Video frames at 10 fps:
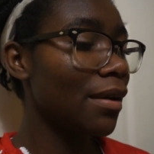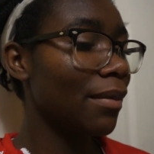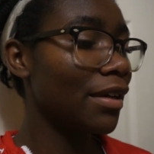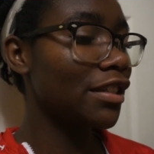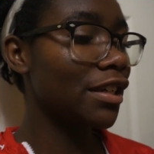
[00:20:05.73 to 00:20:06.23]

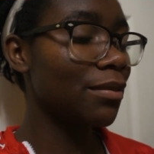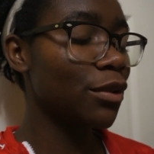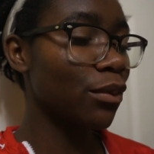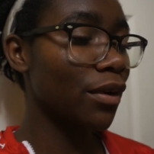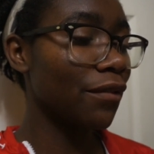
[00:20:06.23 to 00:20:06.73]
My
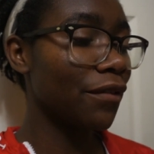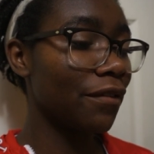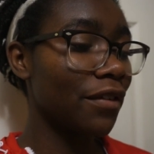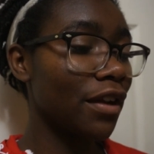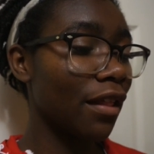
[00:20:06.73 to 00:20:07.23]
tips were
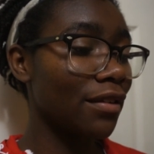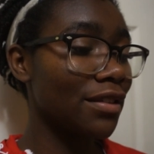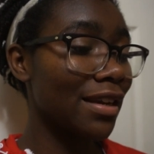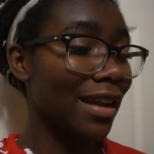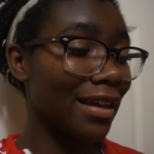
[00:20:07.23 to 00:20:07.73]

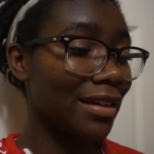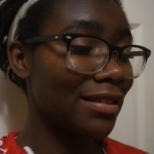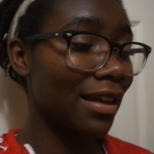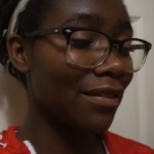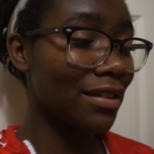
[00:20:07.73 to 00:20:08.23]

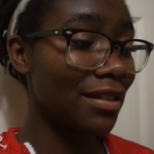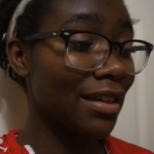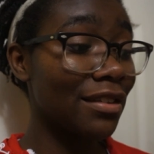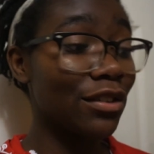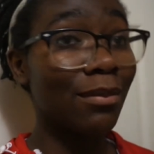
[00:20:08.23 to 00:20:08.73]

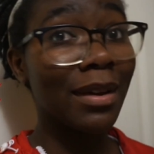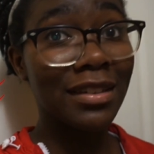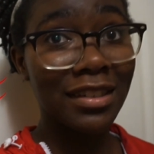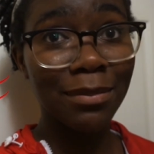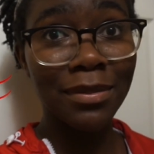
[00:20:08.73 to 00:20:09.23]
$50.97. So my
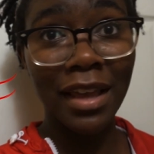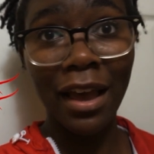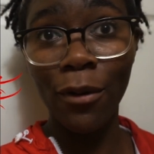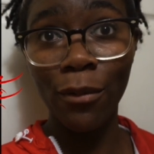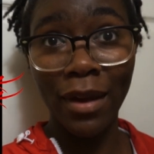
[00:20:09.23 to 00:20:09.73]
tips
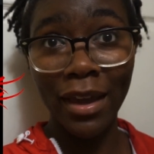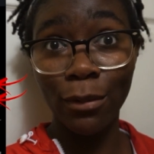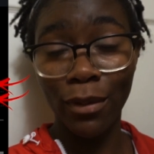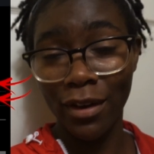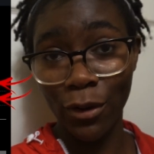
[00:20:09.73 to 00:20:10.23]

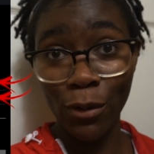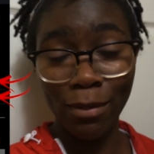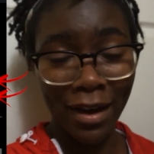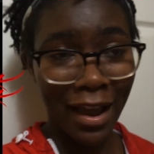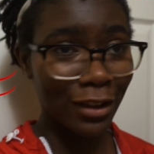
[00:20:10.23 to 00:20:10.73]
outweighed what
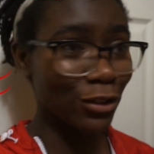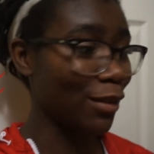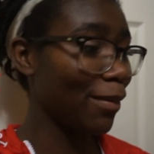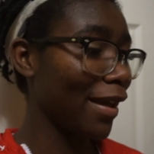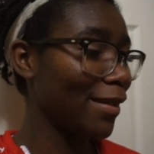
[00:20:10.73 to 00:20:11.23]
Uber
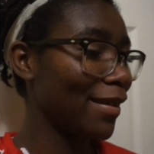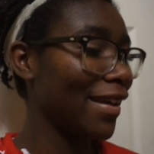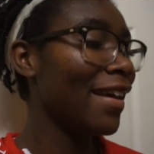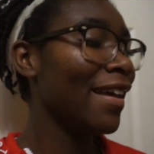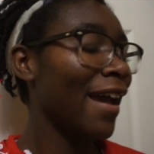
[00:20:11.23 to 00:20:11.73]
actually paid
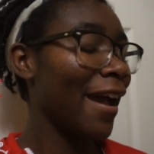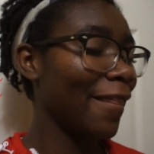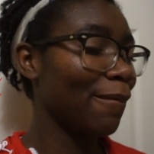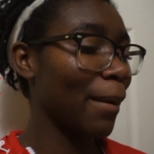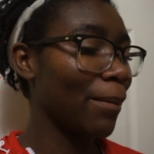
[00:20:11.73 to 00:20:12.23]
me.
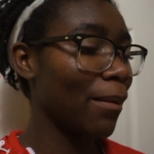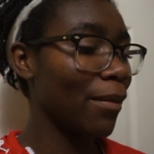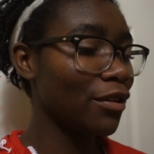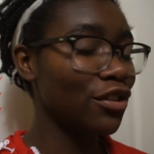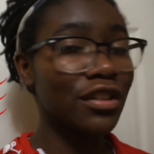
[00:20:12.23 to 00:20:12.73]
And then my
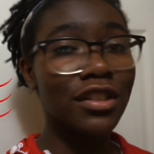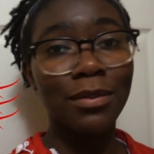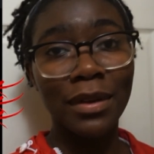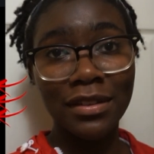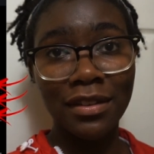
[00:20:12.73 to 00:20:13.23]
promotions,
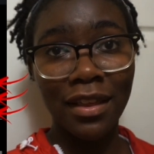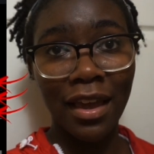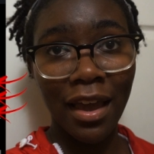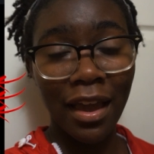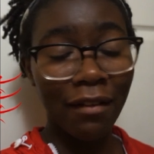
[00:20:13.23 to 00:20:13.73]
because of the
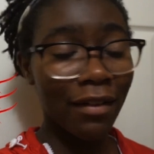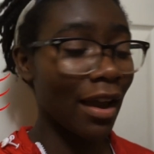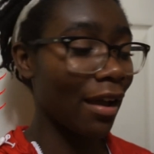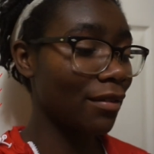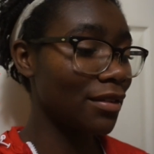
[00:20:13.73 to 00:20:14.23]

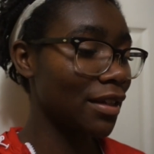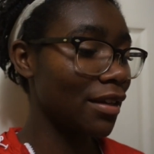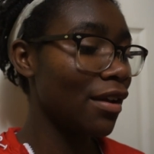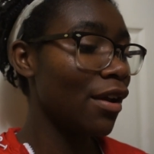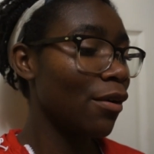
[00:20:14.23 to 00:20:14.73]
area I was
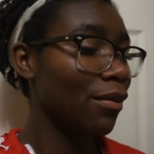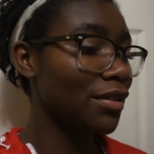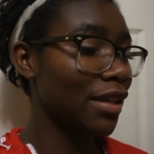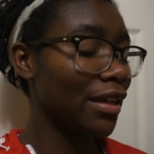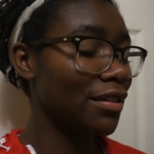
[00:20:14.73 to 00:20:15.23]
in,
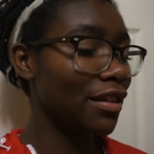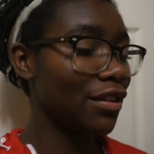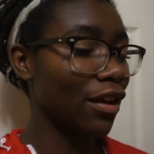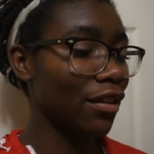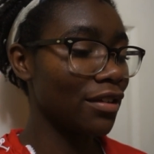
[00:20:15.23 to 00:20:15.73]
was
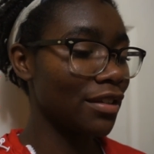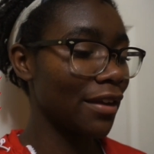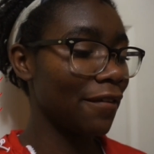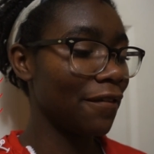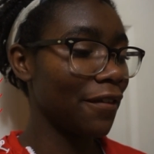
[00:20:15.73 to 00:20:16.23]

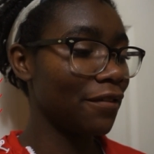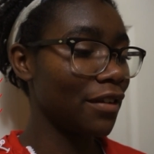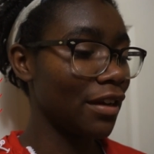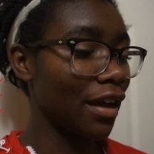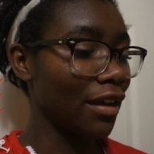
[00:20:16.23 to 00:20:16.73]

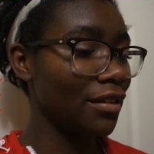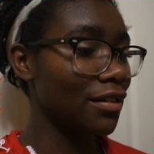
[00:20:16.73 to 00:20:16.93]
$18.59.